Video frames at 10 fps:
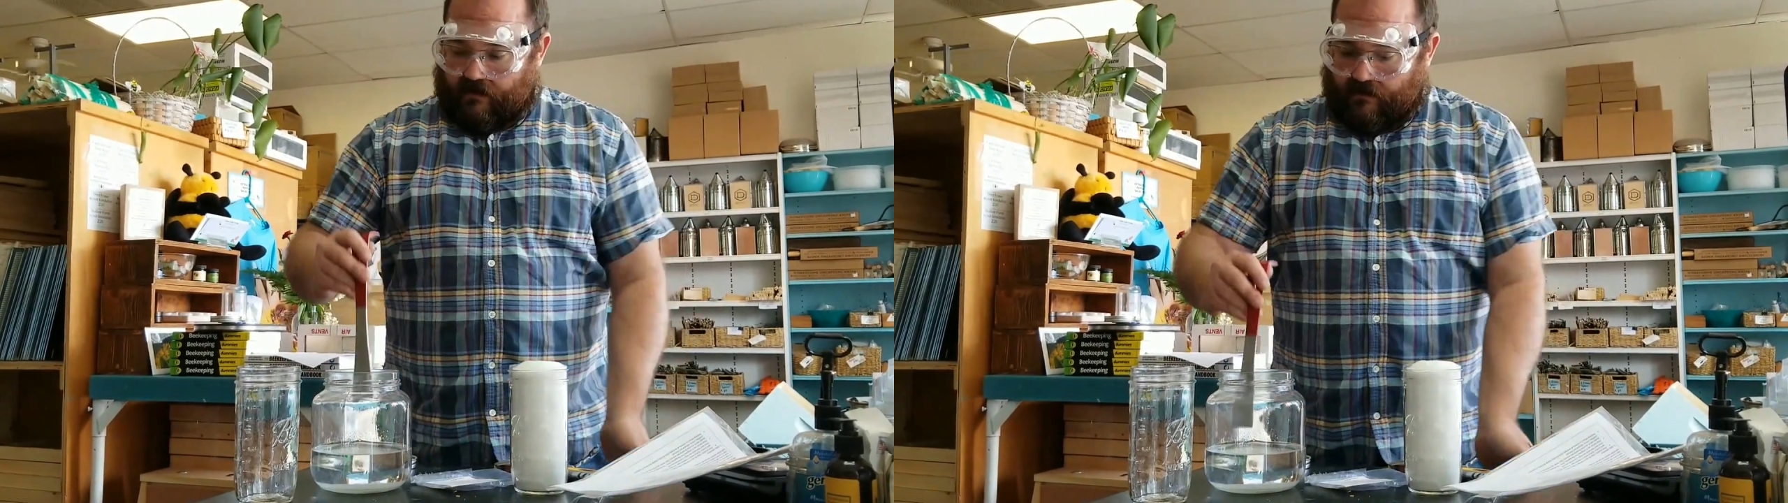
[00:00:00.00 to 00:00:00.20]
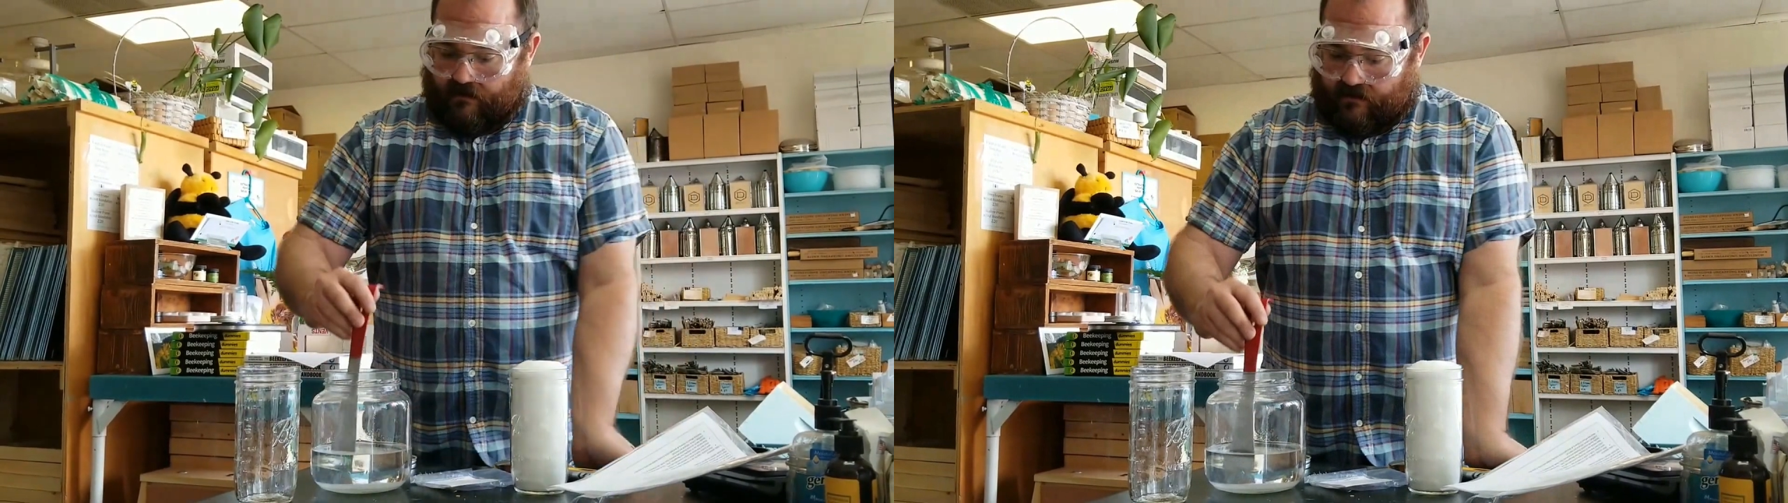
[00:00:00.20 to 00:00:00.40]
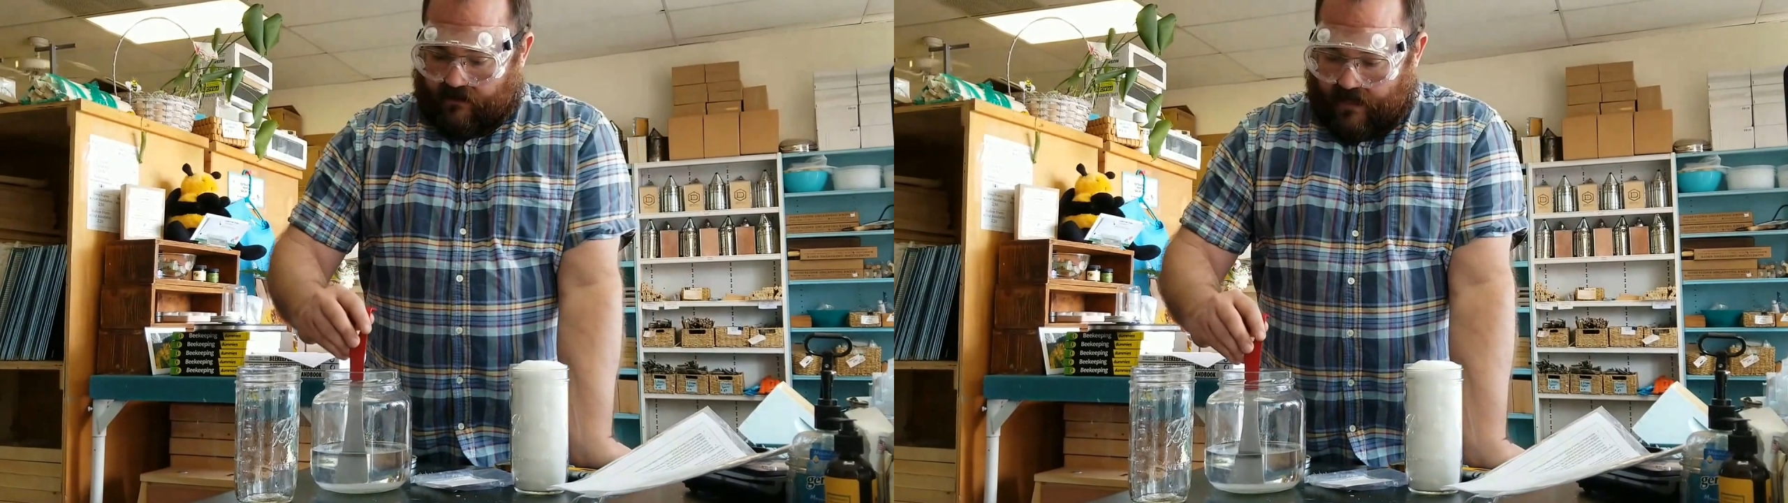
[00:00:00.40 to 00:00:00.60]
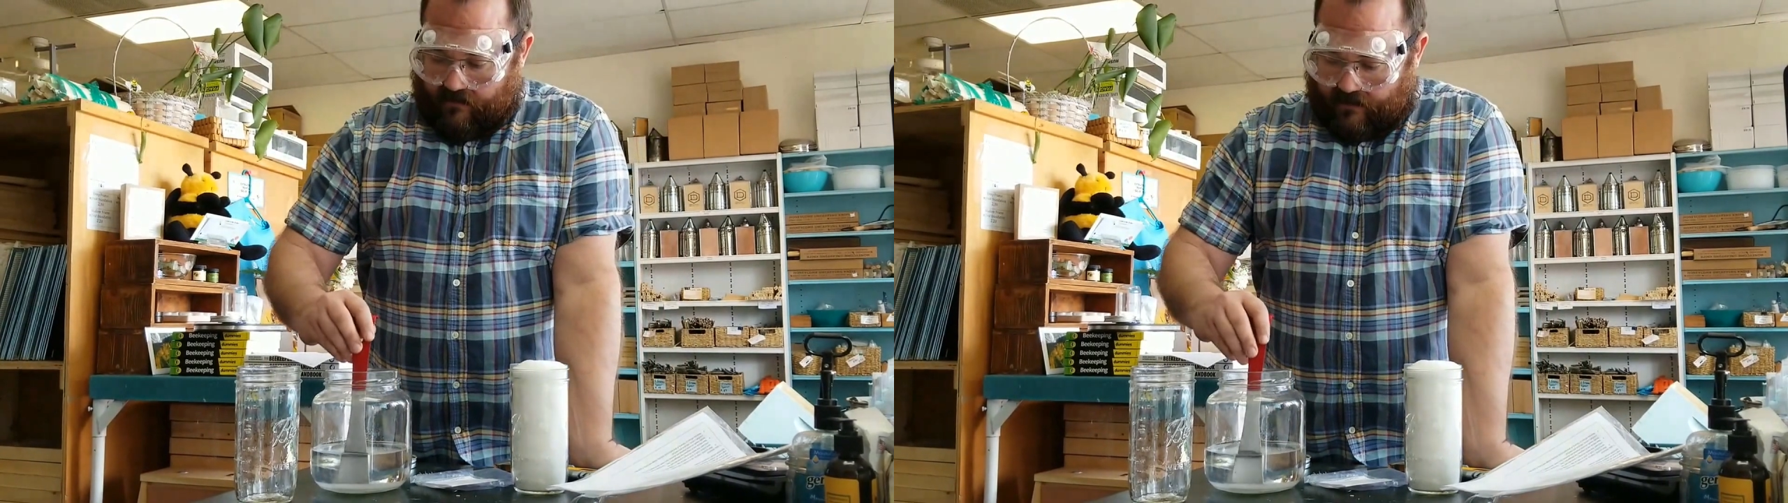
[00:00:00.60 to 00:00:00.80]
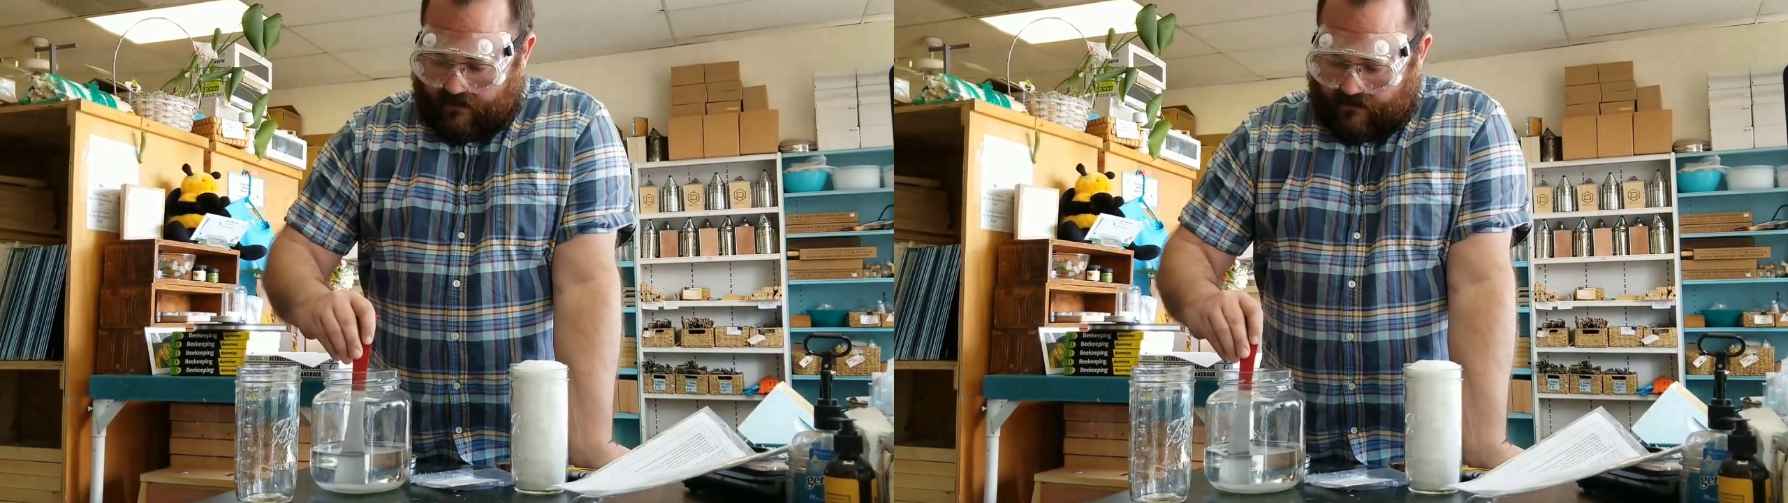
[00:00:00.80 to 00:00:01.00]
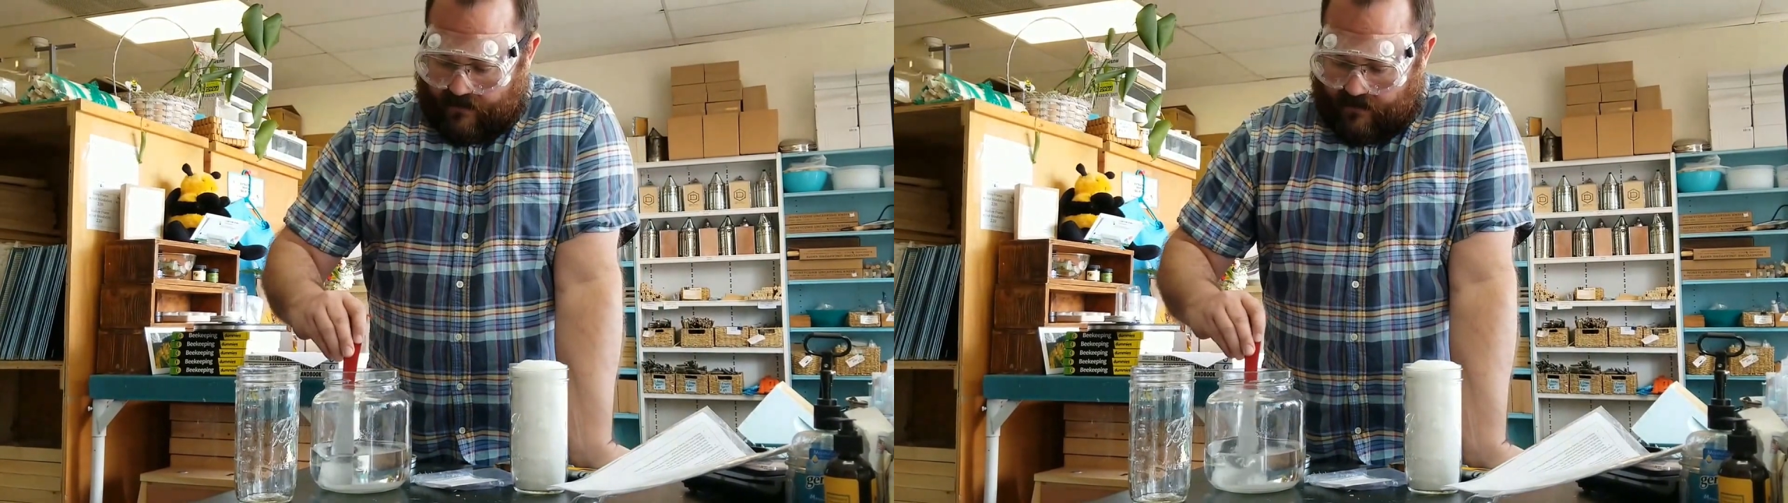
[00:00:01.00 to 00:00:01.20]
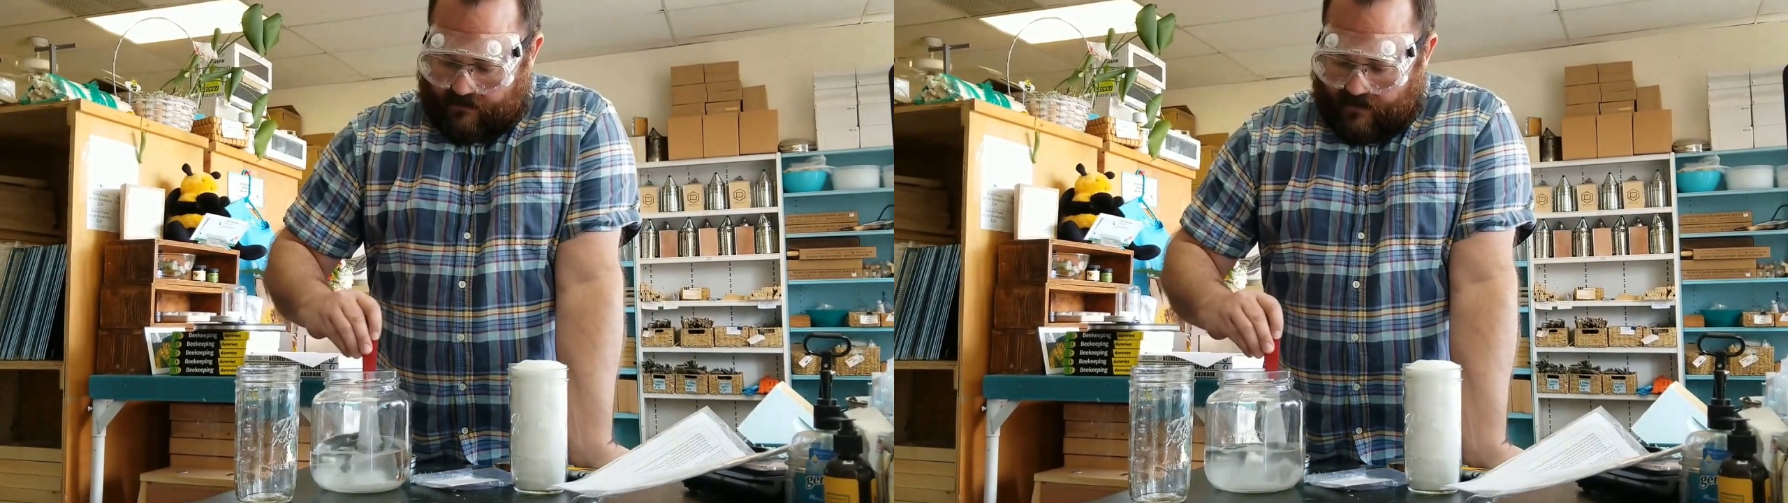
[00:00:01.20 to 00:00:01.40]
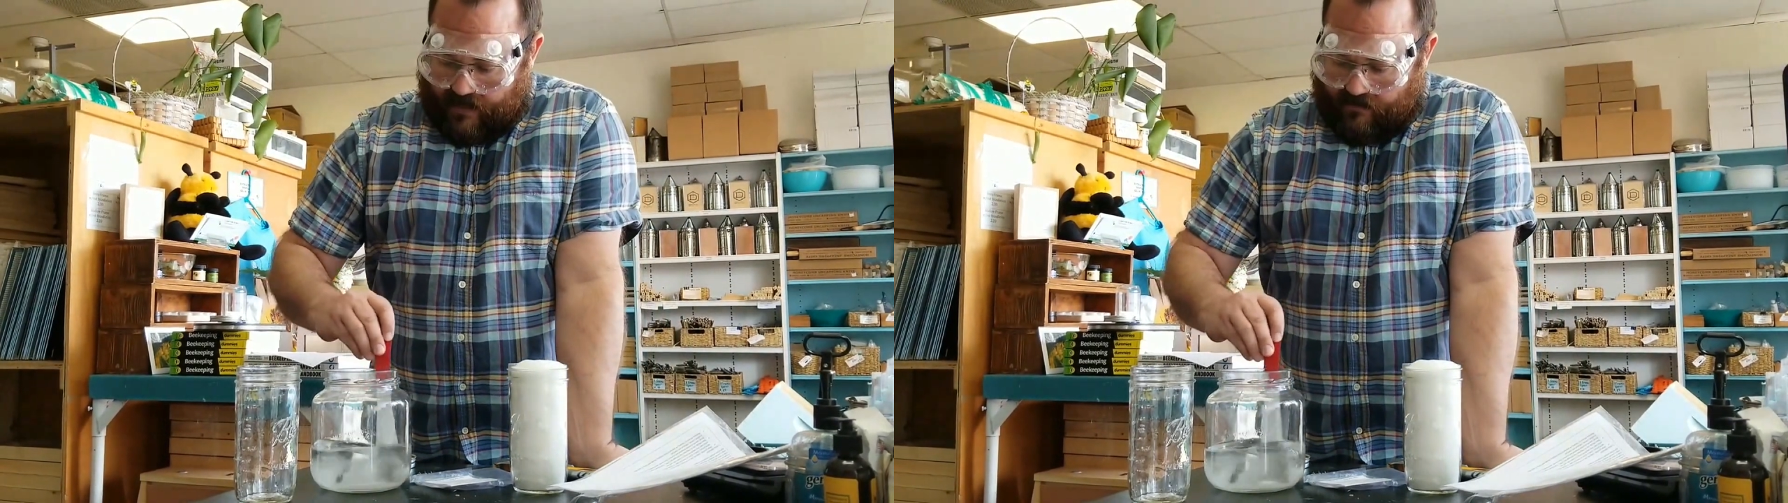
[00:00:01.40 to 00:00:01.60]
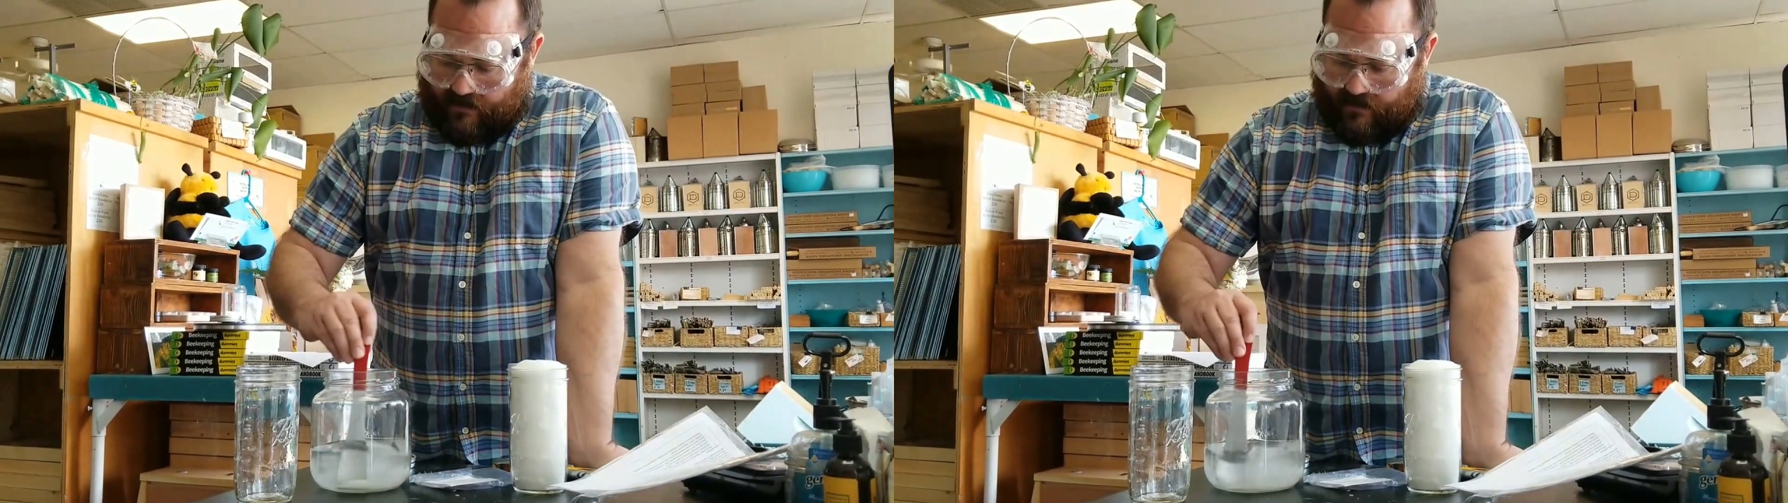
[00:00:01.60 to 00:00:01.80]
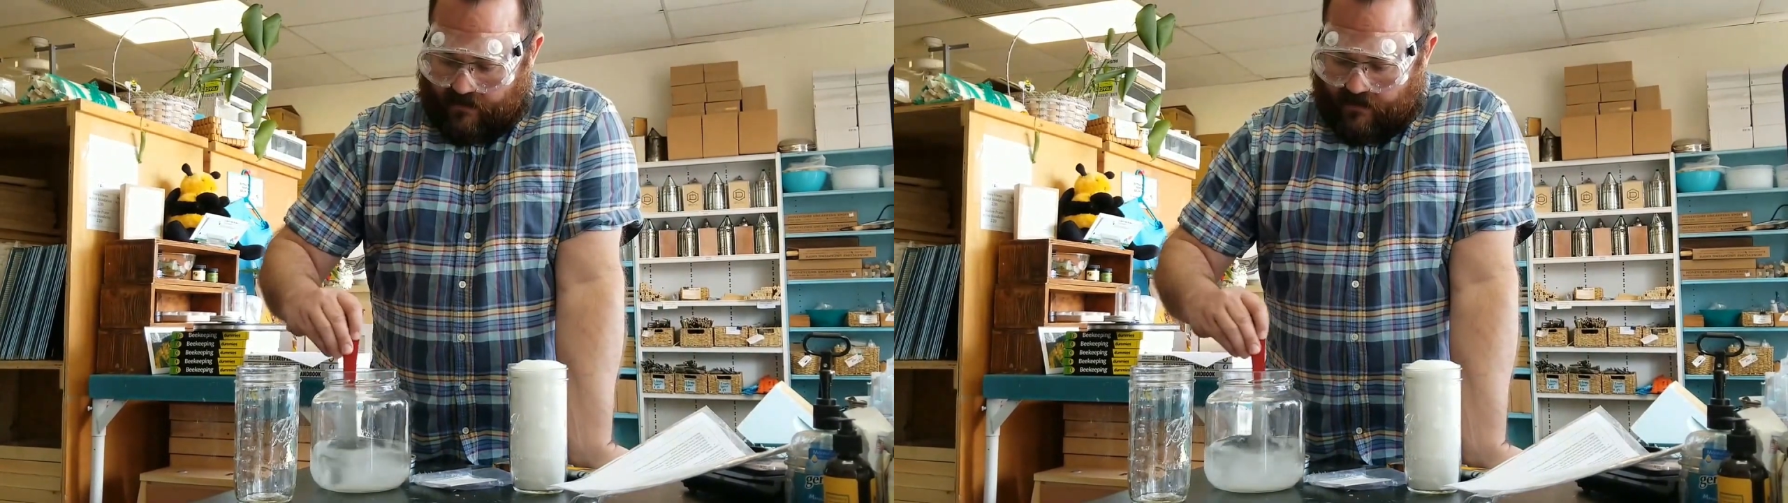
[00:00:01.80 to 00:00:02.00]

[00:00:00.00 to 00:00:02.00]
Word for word: turns cloudy and stays cloudy,